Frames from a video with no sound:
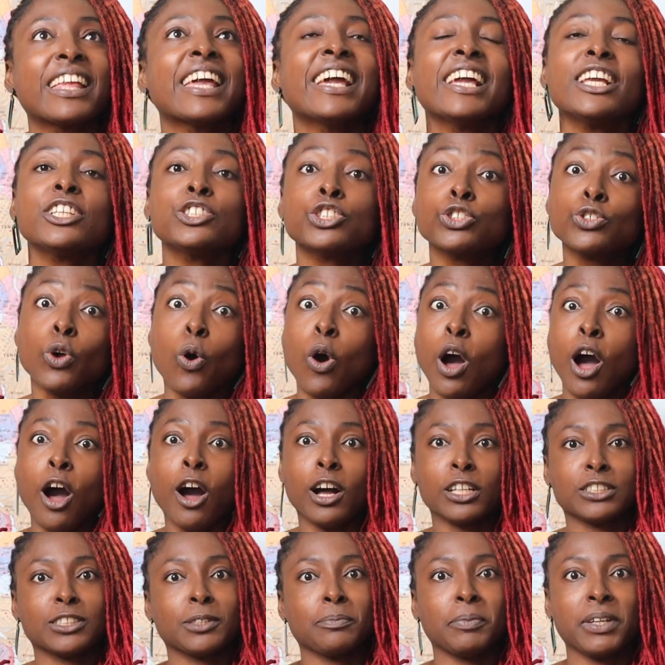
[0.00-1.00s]
It's so
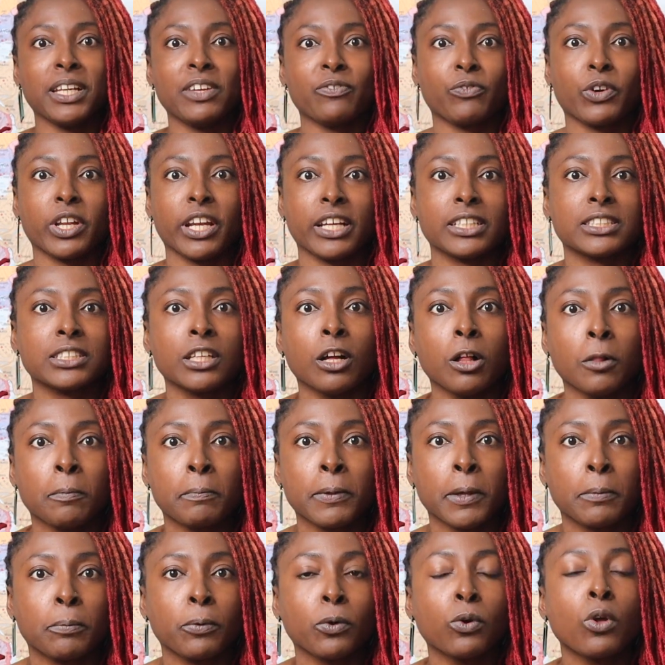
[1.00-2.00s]
hard to believe when I tell
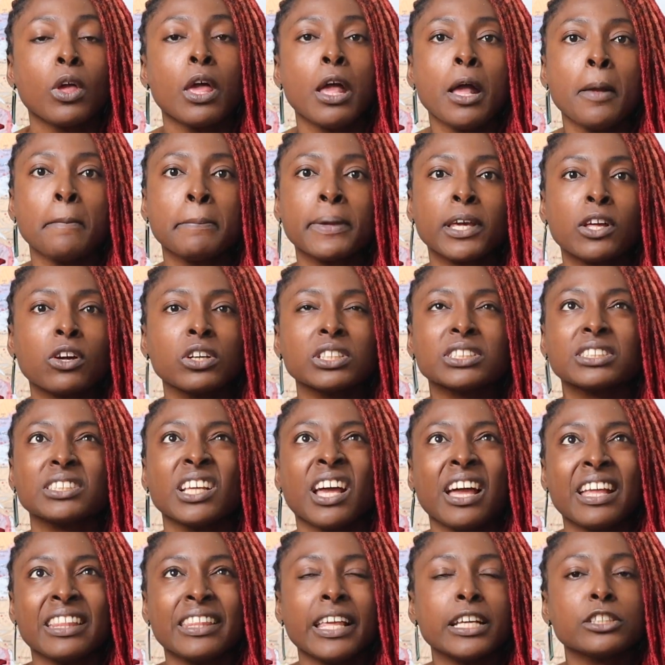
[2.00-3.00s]
people, because
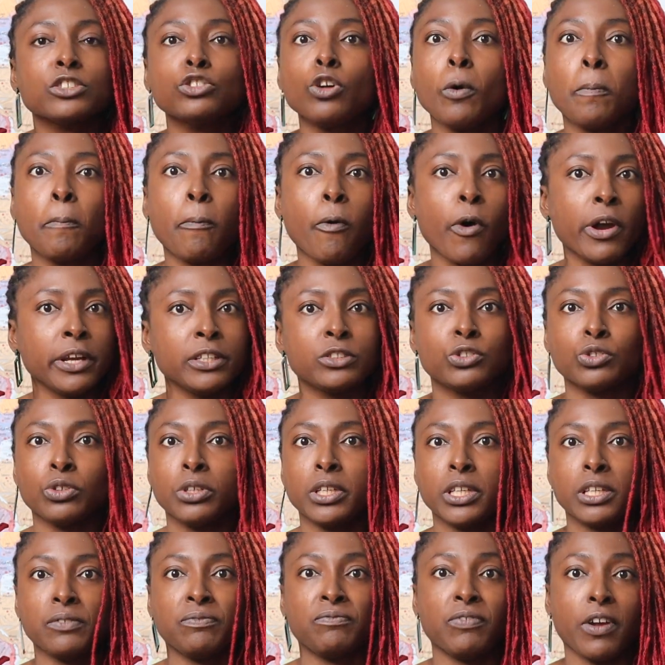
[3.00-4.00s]
there's no point
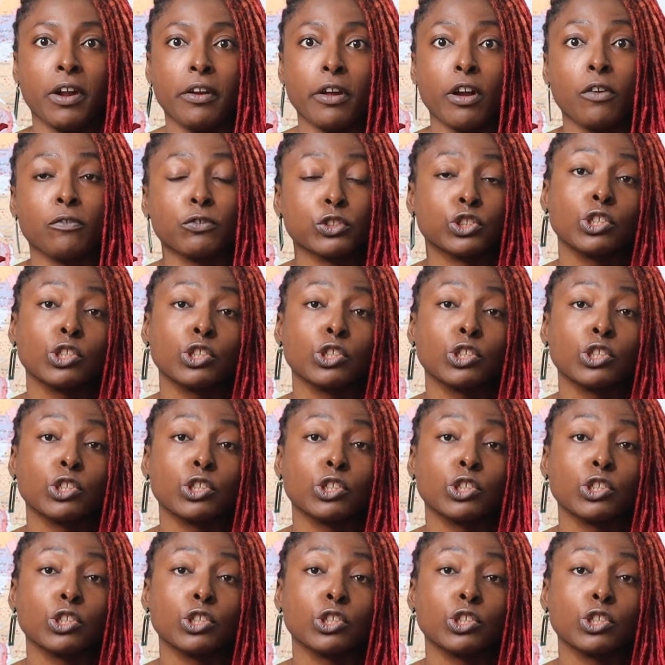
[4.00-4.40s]
doing it very often.